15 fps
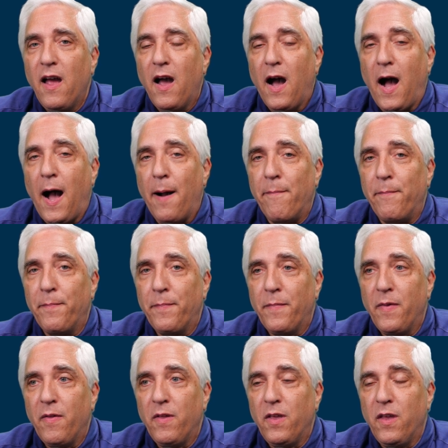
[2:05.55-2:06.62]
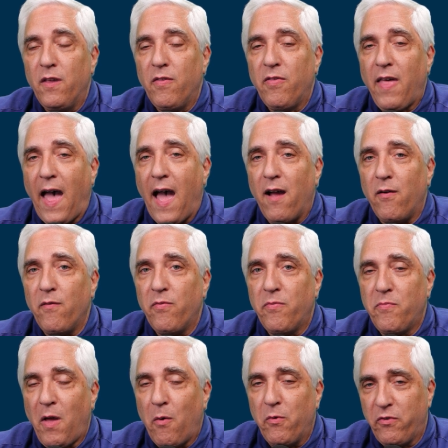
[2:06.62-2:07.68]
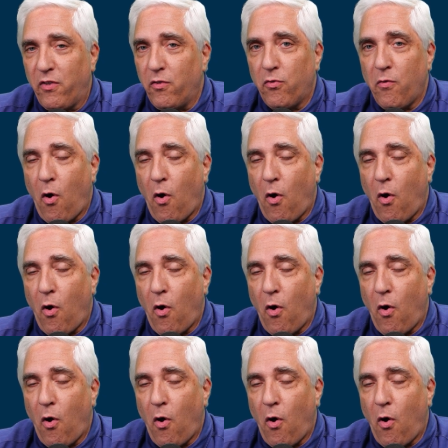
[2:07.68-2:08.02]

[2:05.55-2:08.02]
Um, that that was the